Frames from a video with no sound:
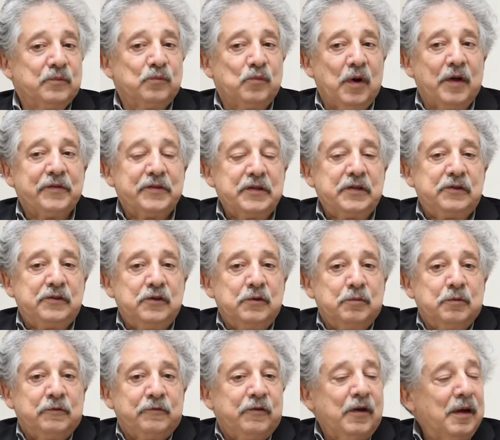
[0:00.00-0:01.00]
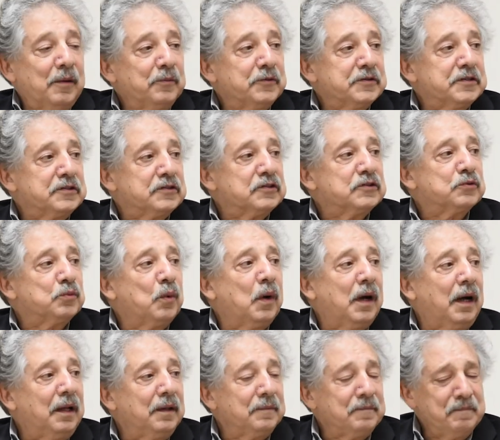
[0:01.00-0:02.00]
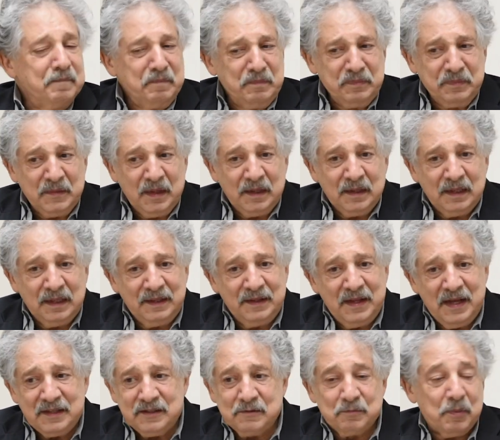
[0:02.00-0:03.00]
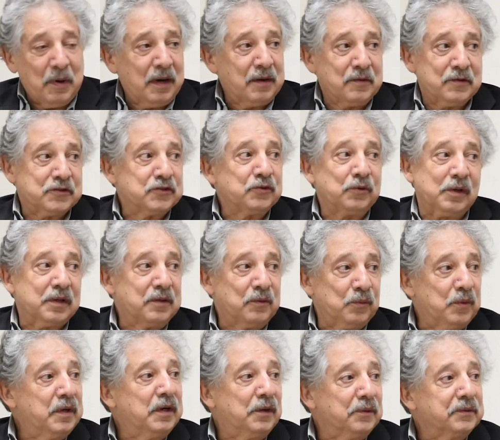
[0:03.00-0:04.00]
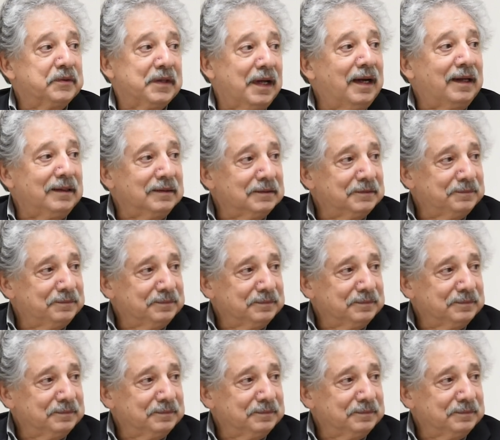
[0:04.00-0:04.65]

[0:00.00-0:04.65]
wealthy Cuban families as well. And that's a part of the story that we don't tell.